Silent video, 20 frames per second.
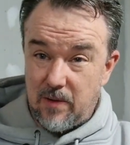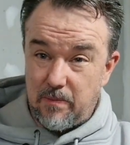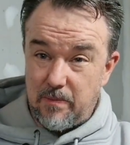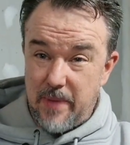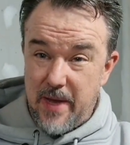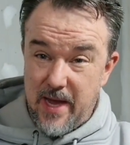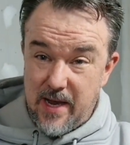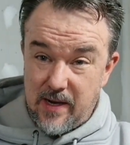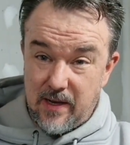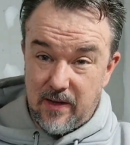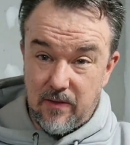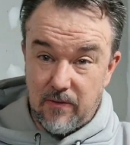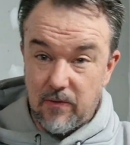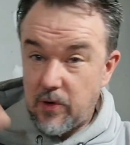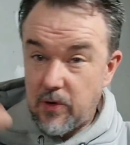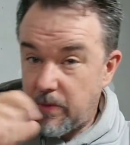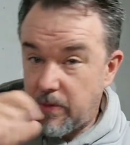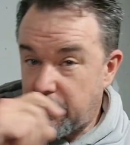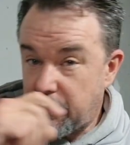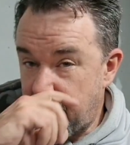painting the
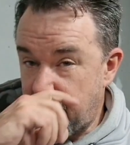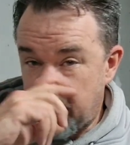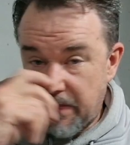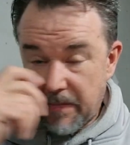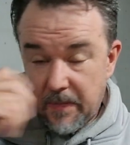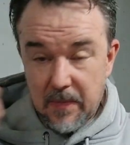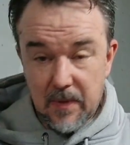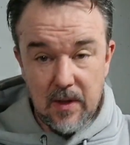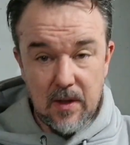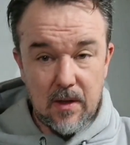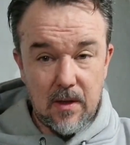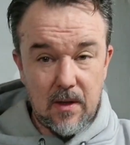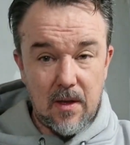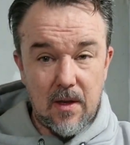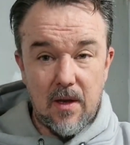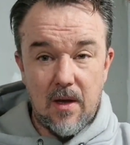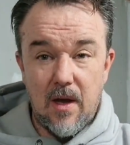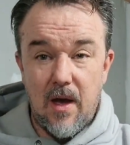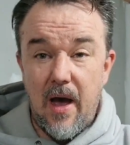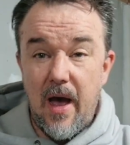room.
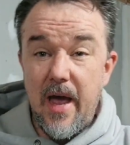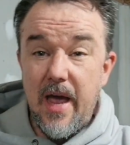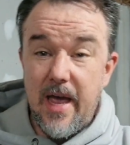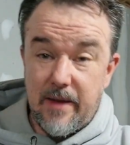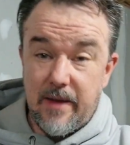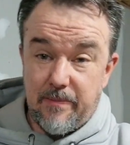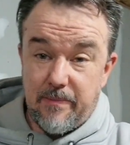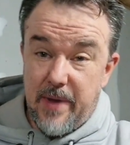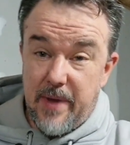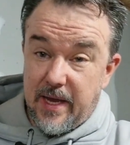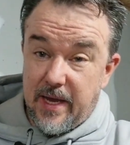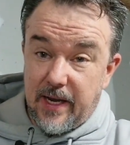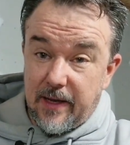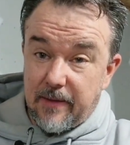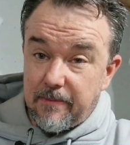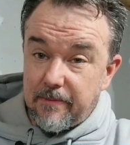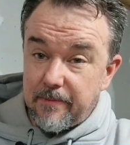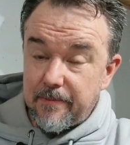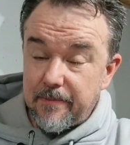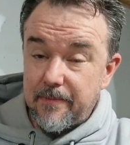I hate painting.